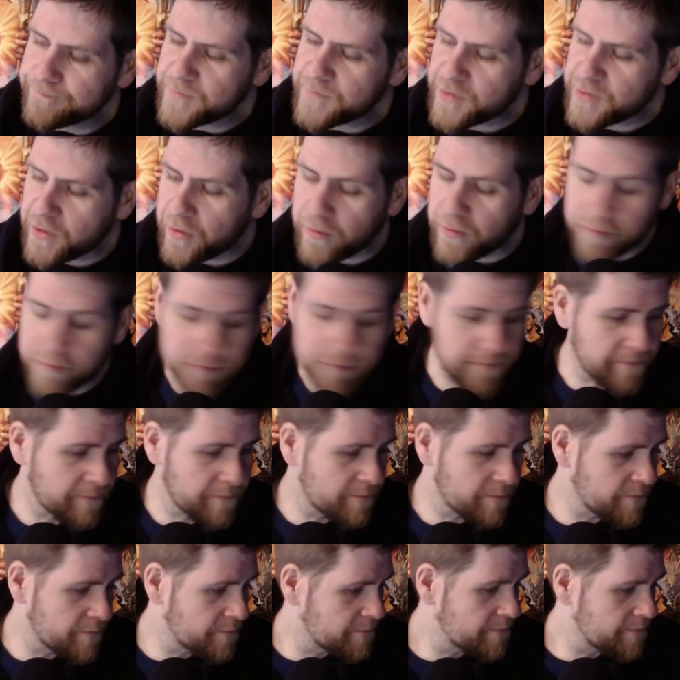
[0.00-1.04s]
So
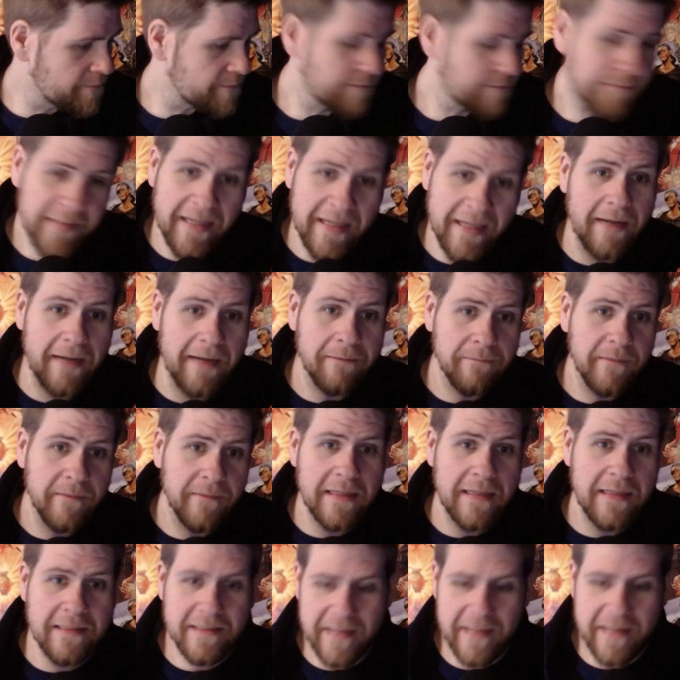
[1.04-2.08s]
yeah,
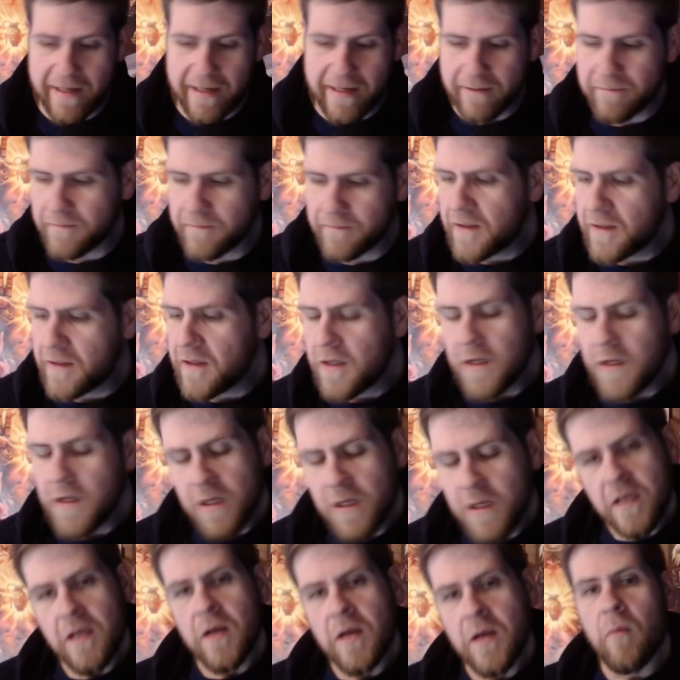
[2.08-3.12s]
that's that.
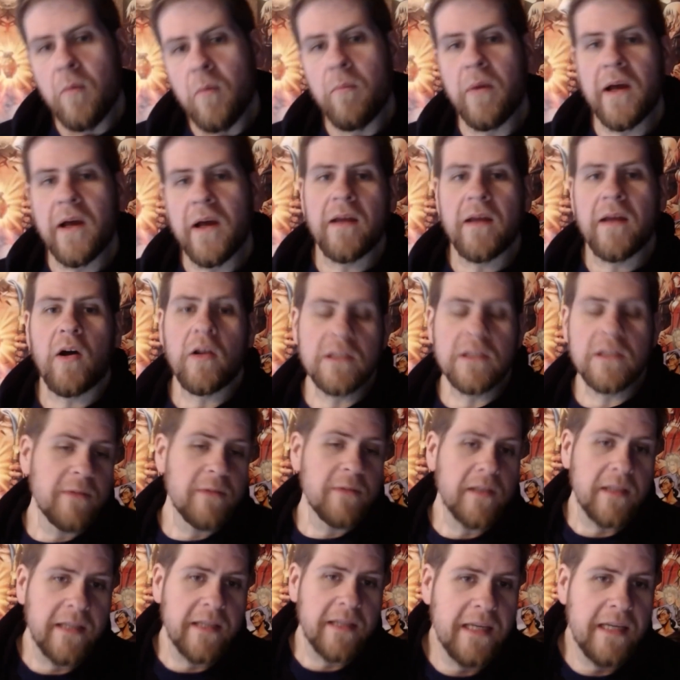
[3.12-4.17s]
But
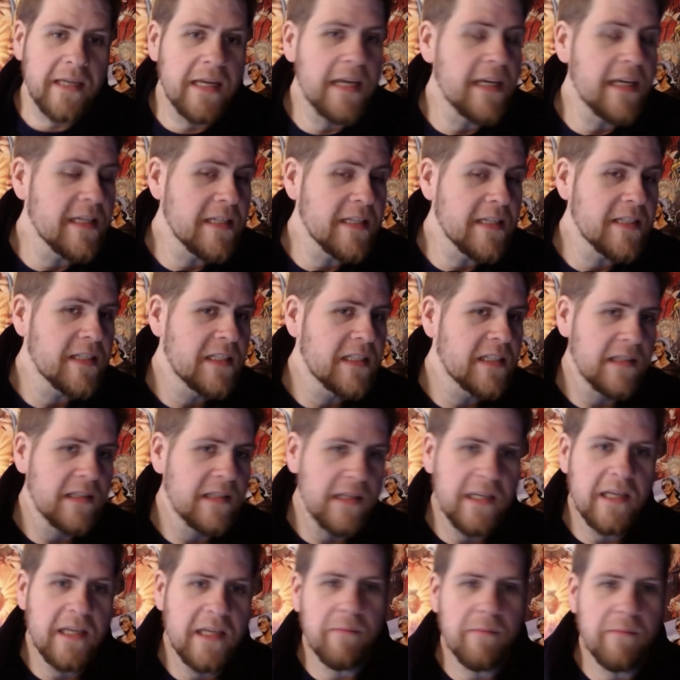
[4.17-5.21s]
ultimately, is
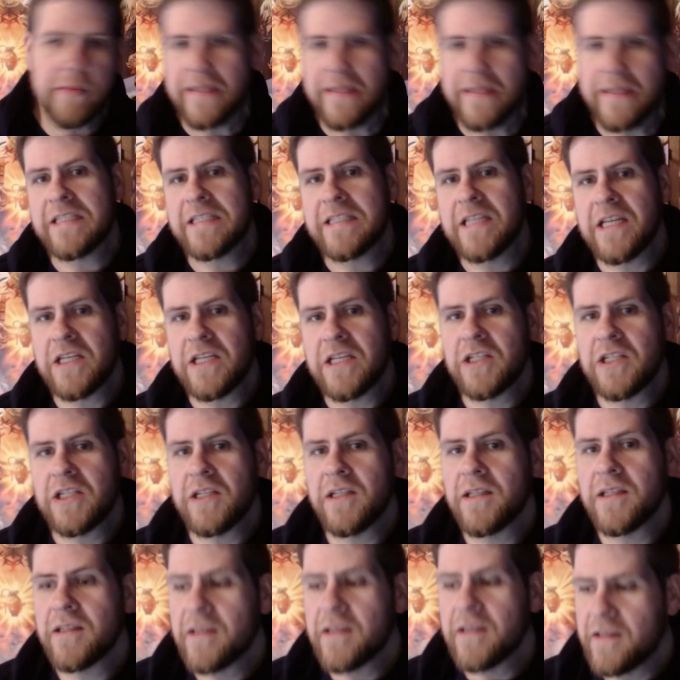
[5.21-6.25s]
the
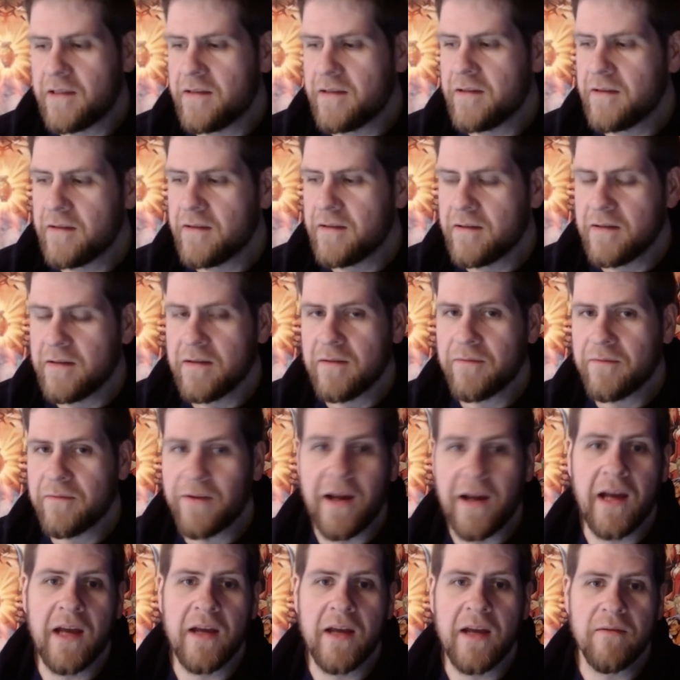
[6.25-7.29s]
PlayStation
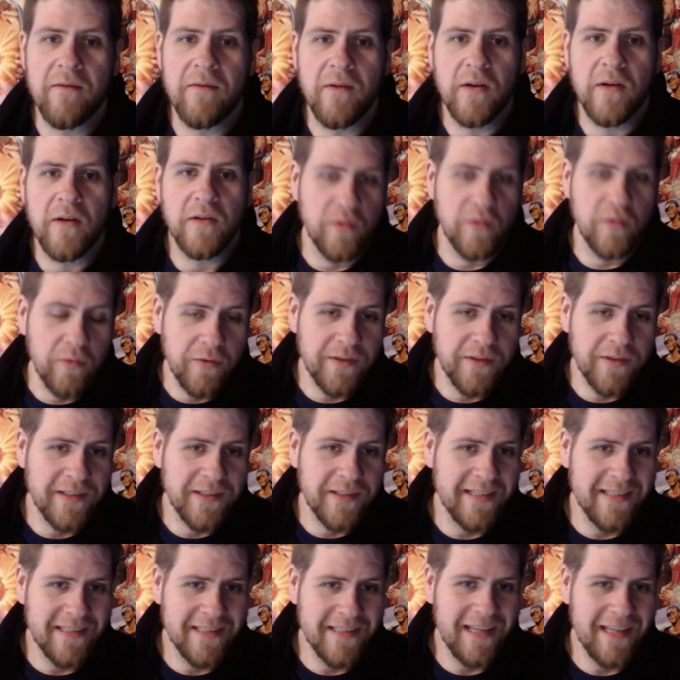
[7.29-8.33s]
5
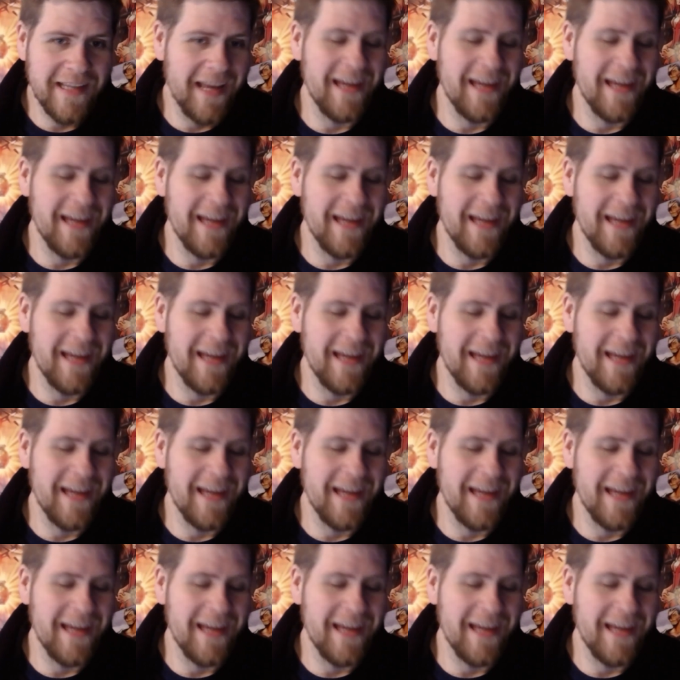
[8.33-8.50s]
DualSense